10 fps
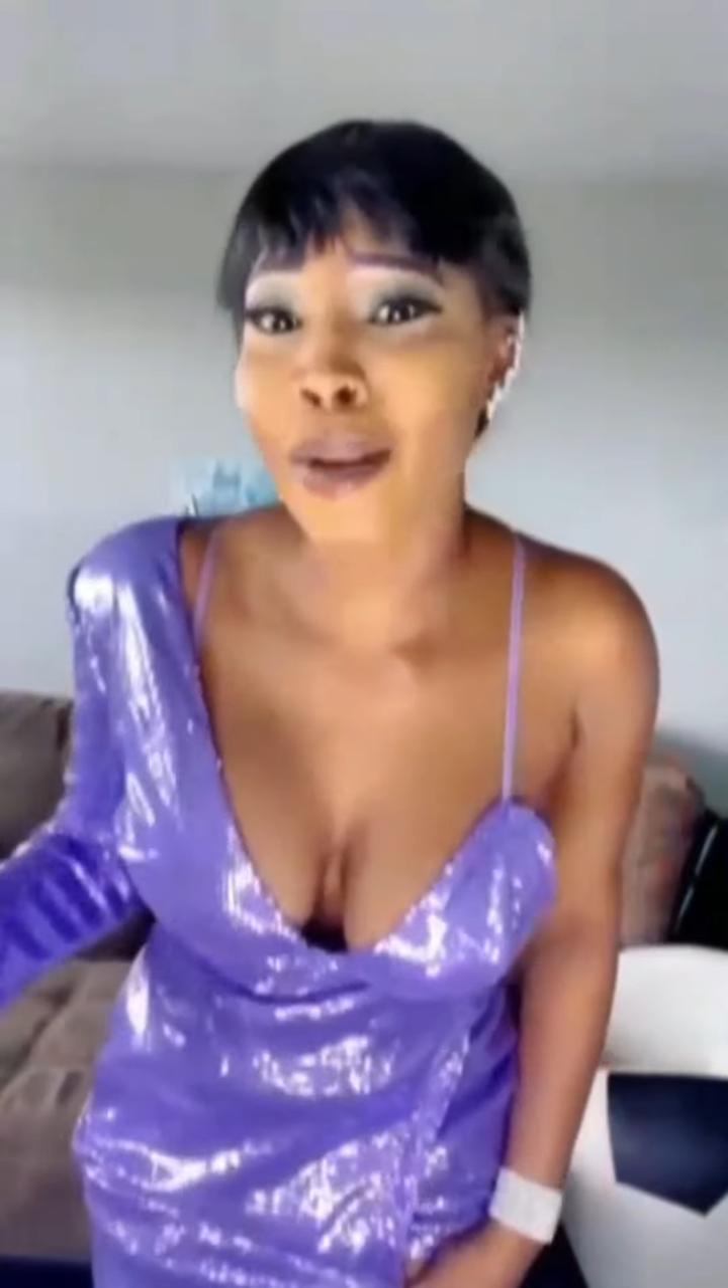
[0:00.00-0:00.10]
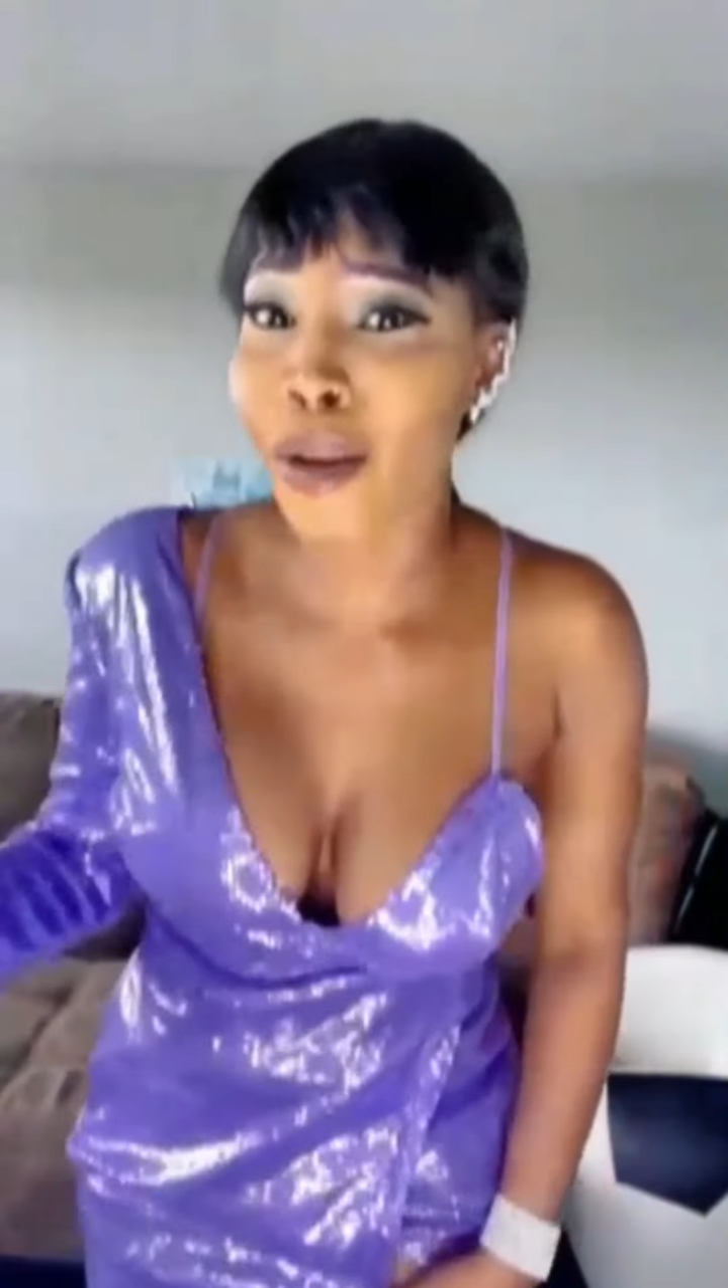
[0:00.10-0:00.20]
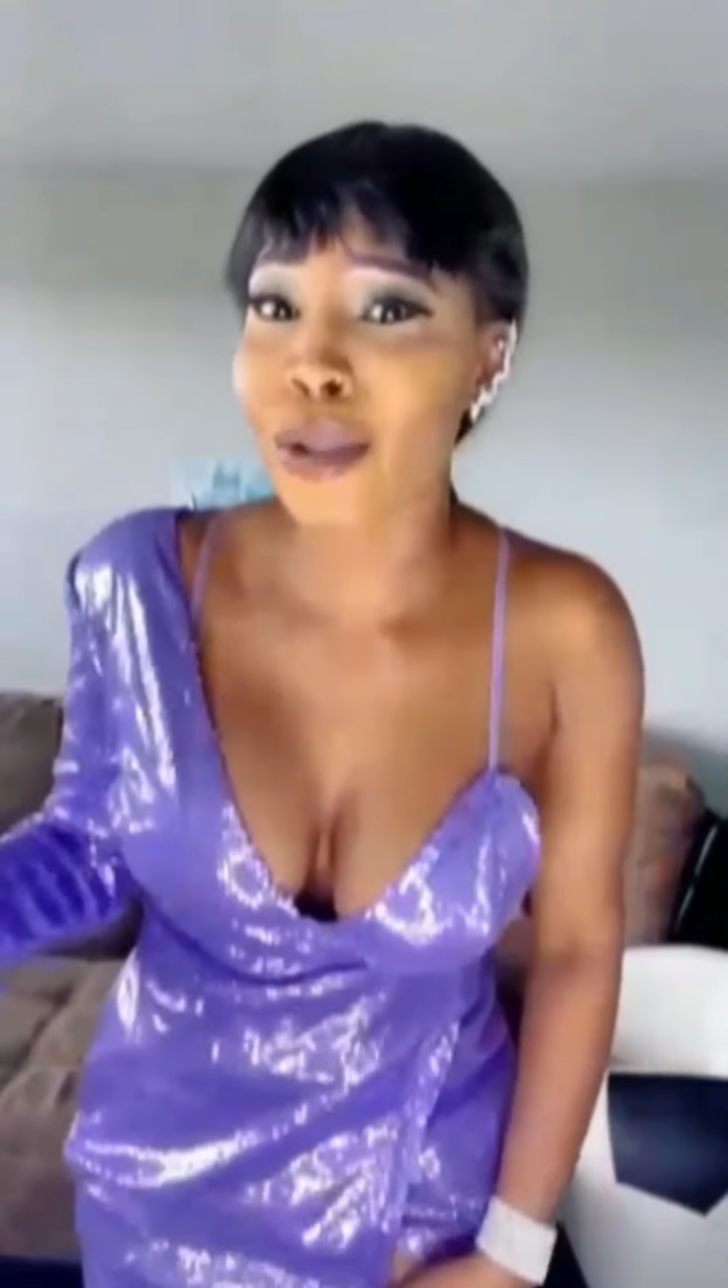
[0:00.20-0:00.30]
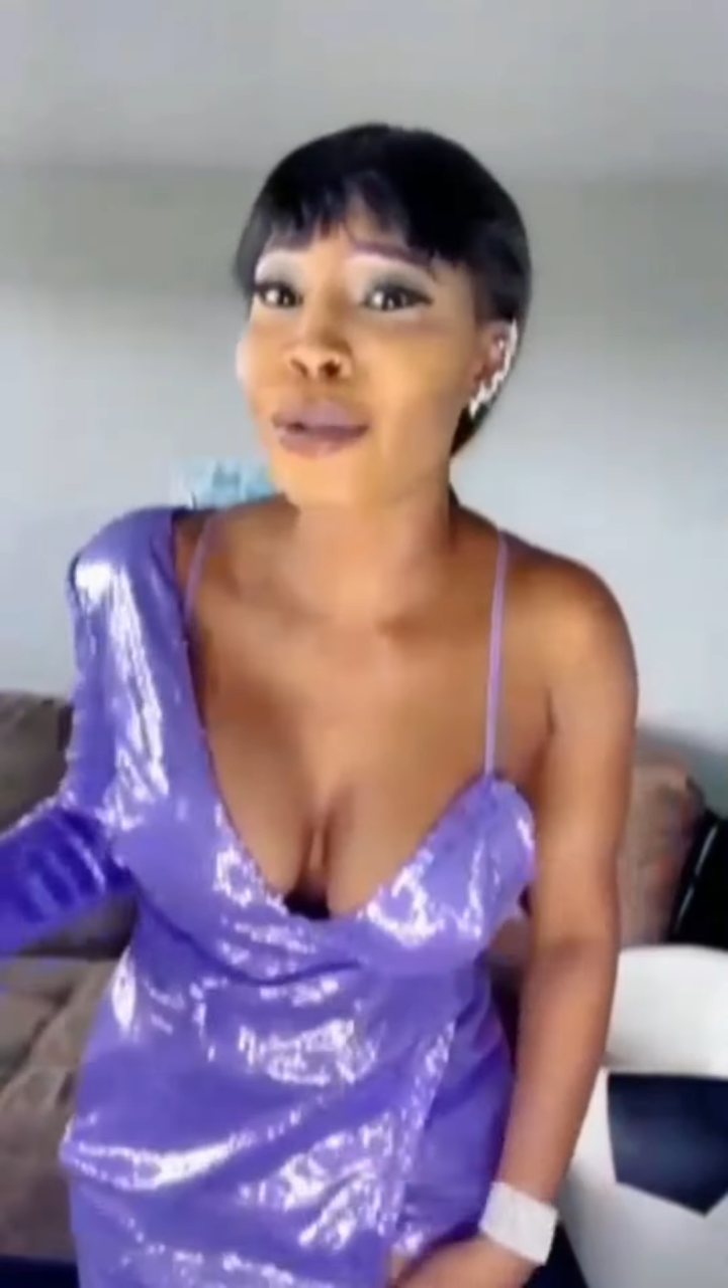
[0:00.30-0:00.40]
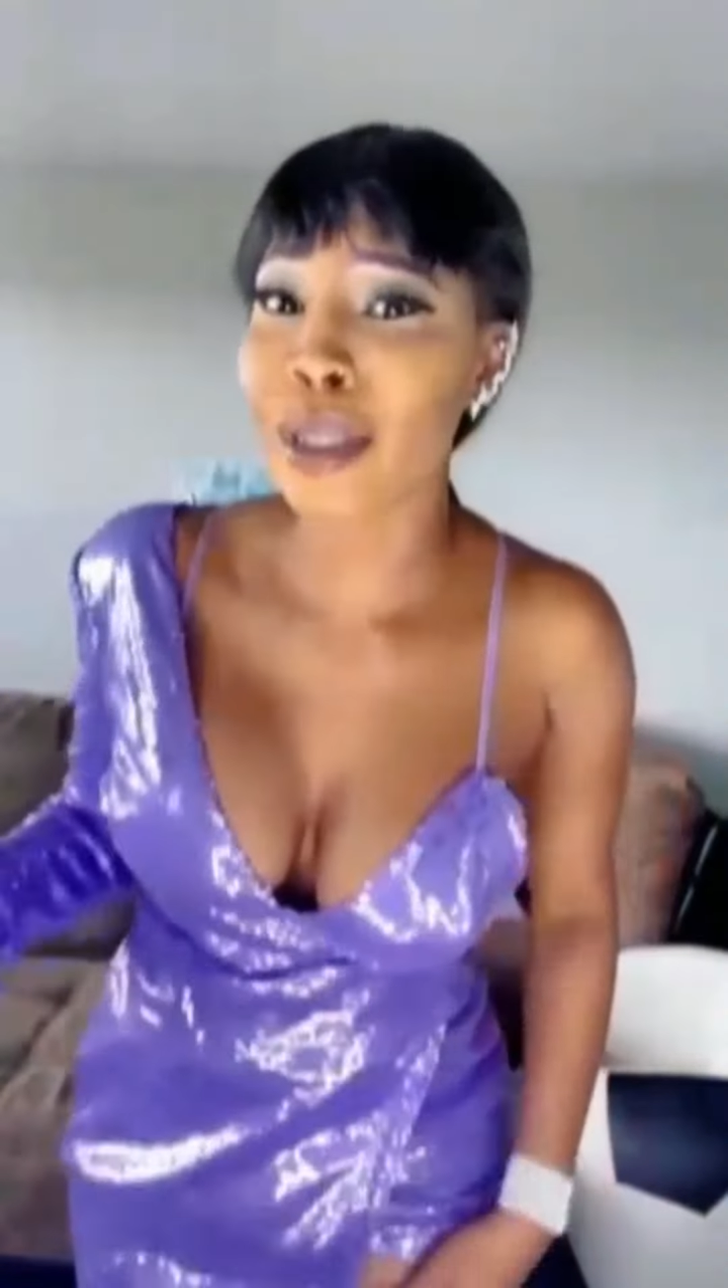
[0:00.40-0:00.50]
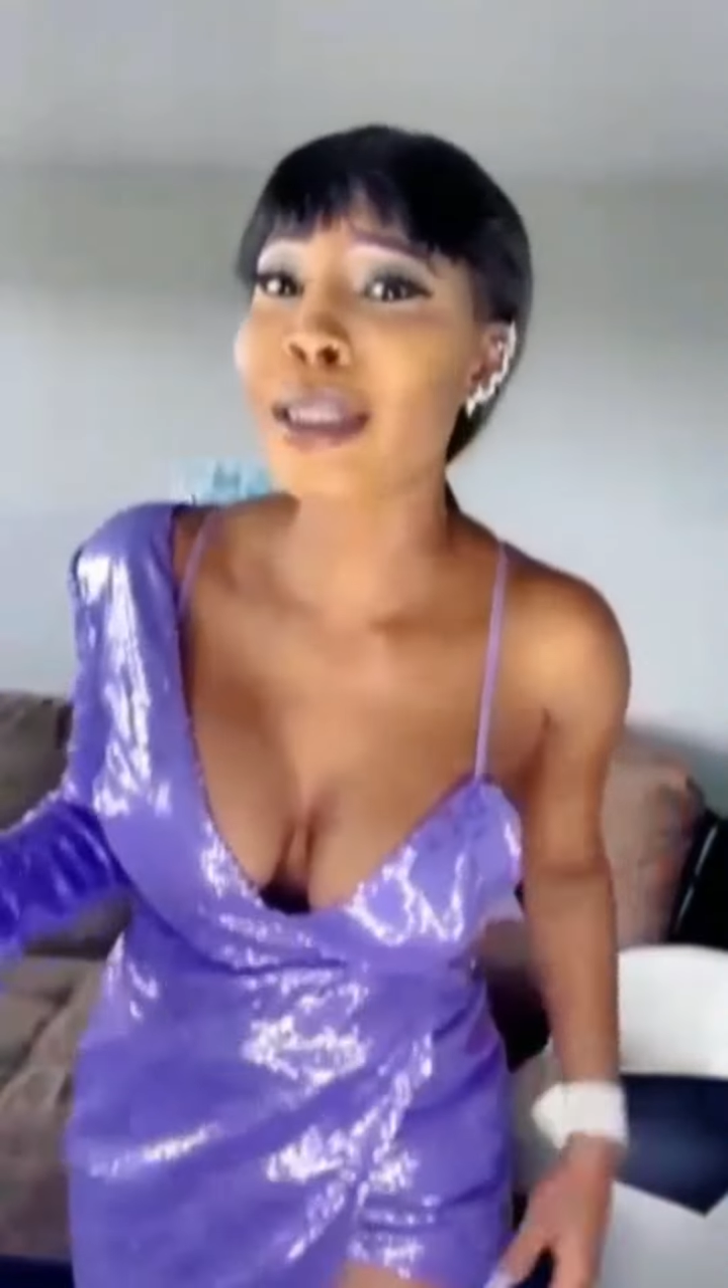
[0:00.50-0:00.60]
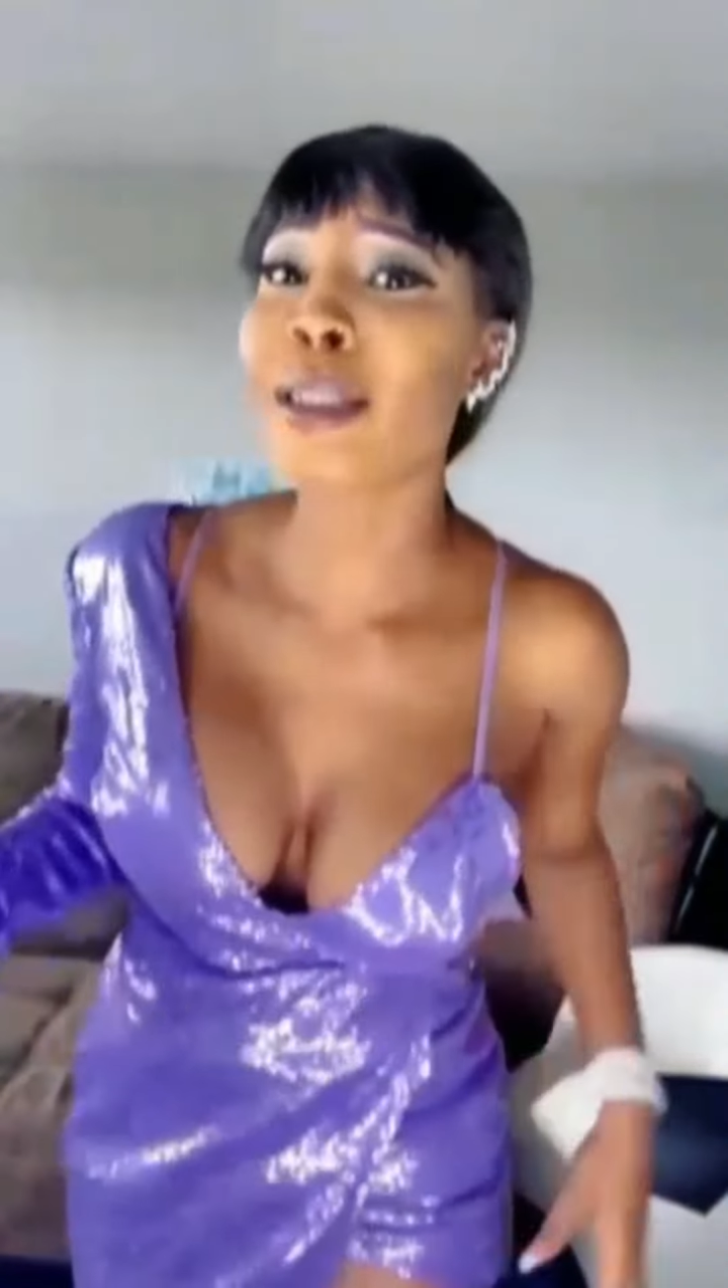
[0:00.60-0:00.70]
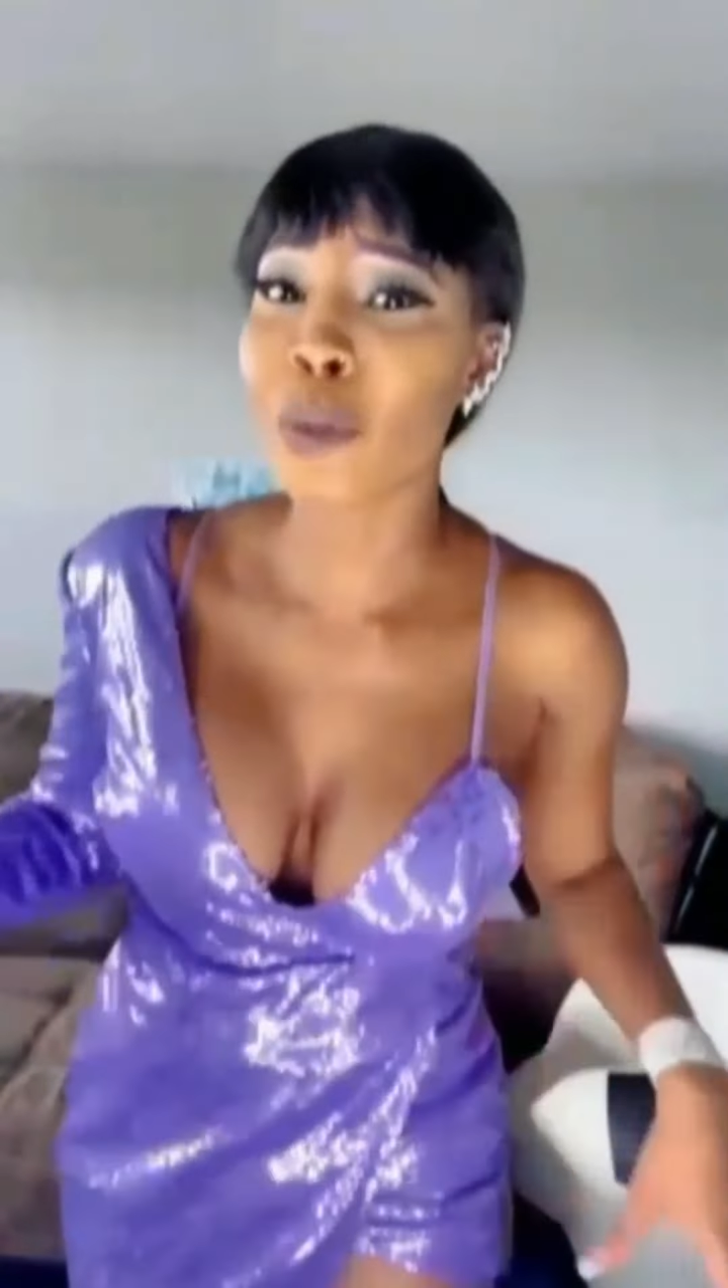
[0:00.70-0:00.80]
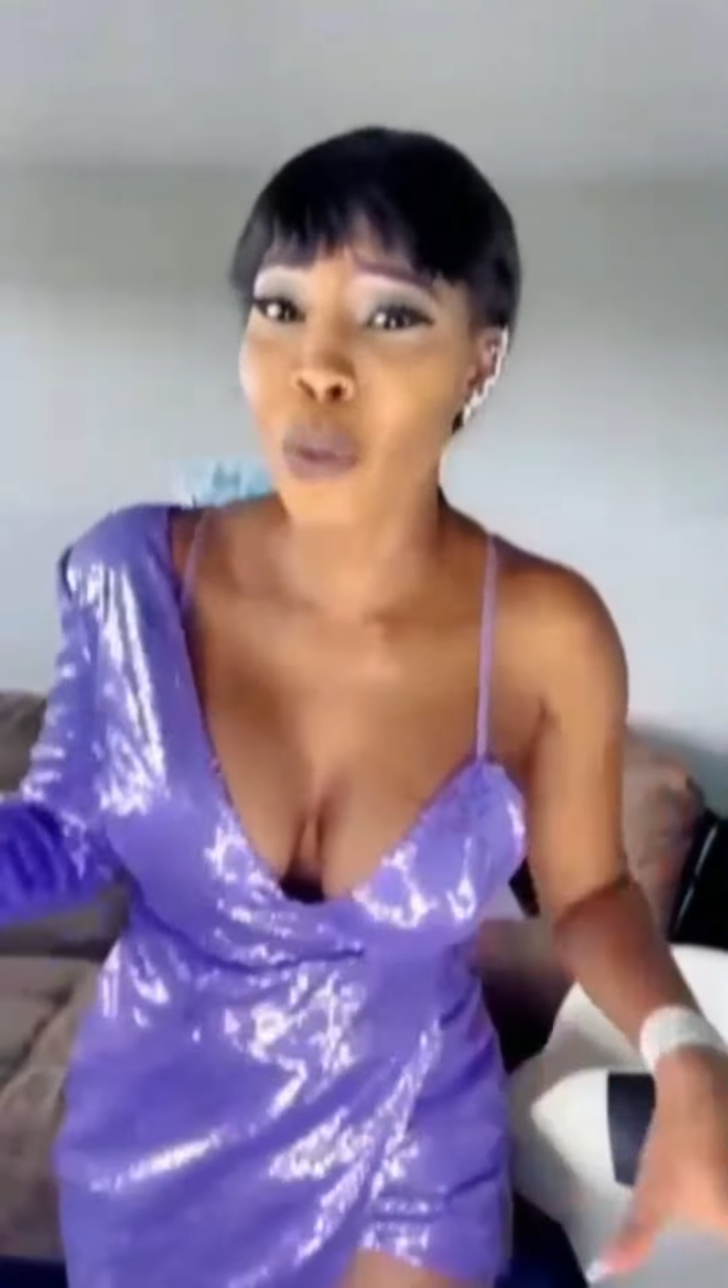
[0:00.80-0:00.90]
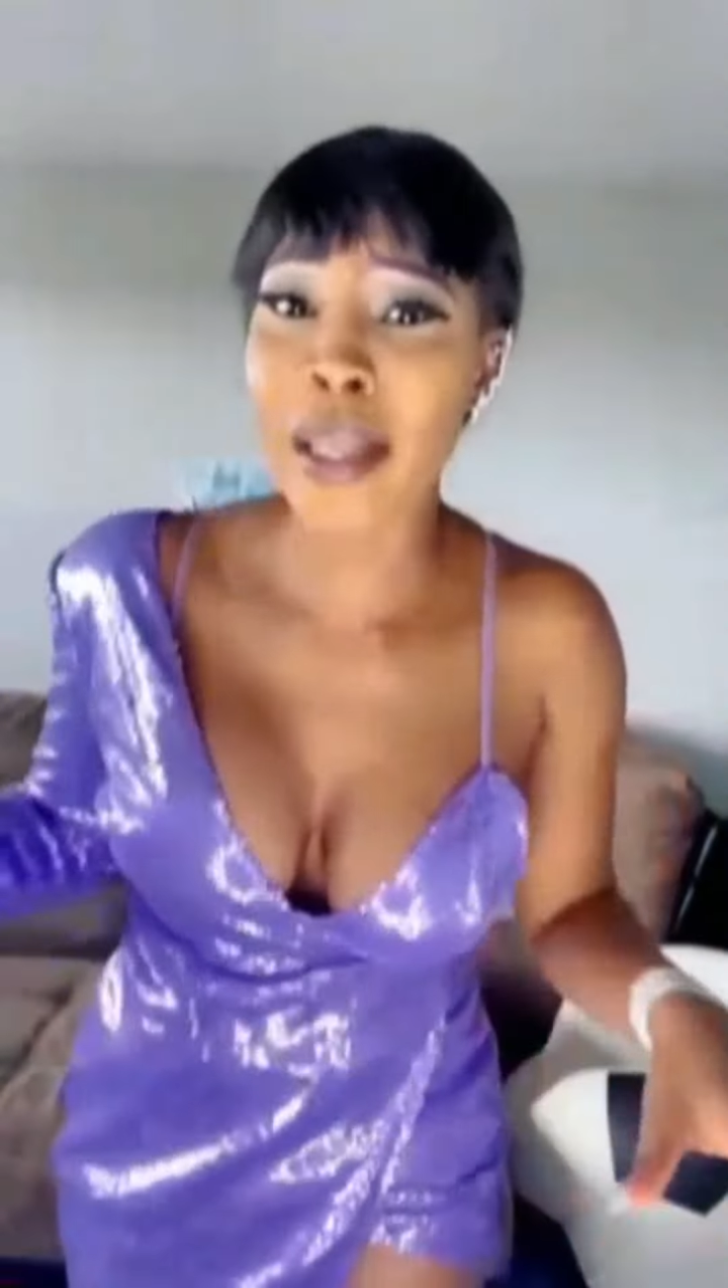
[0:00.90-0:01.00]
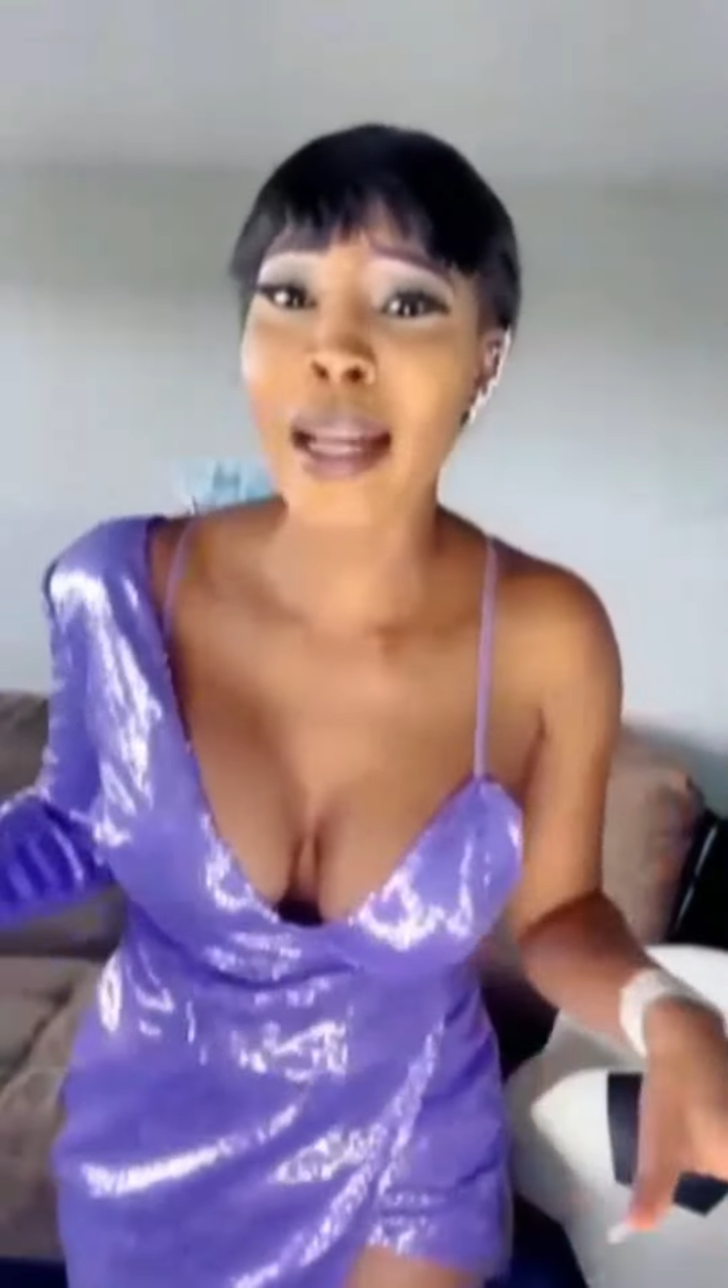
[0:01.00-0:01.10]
God view this way,